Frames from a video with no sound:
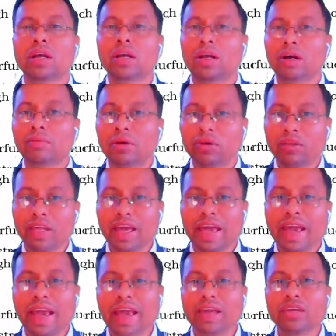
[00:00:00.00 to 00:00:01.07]
about their
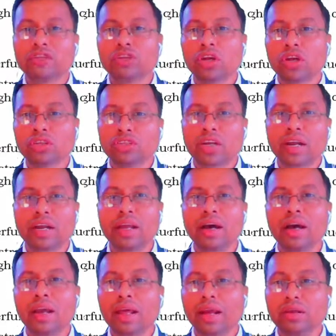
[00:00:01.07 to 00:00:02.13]
age,
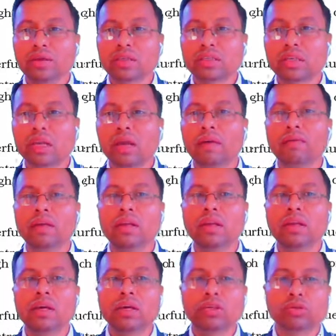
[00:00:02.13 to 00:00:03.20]
gender, educational level,
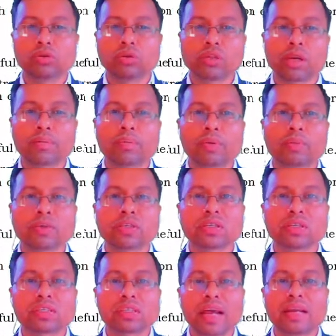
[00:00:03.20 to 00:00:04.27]
social and professional
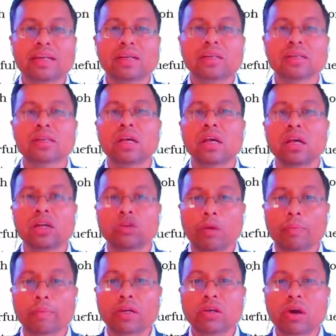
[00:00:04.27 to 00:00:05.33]
status,
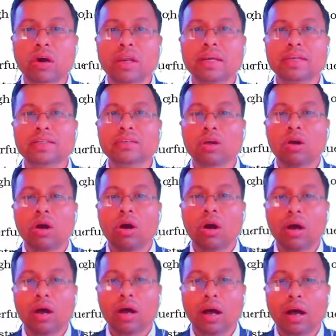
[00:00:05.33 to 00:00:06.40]
topic knowledge,
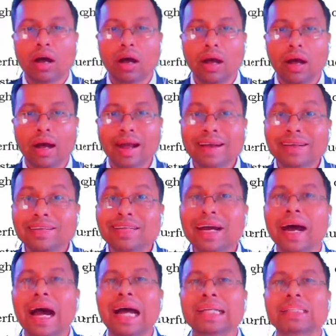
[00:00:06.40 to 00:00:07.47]
and their
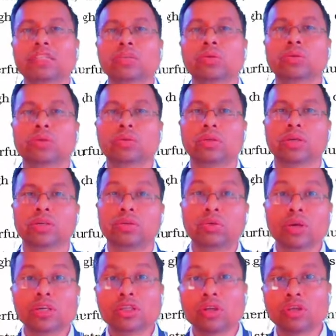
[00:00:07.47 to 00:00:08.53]
attitude
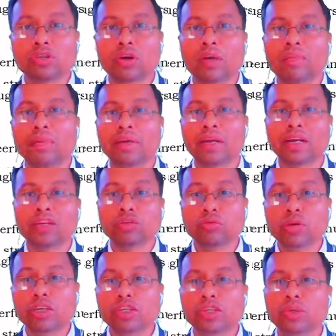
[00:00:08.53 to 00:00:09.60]
towards your topic and
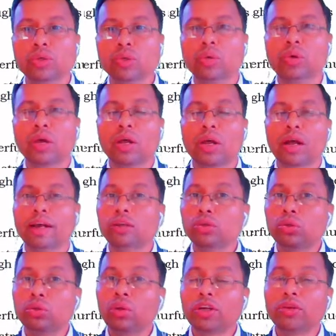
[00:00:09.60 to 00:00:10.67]
towards you. And so
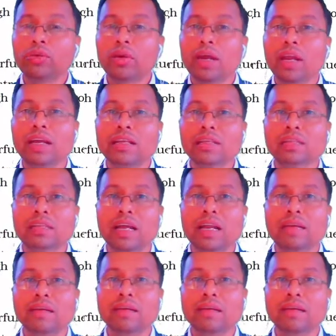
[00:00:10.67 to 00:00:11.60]
what you can understand,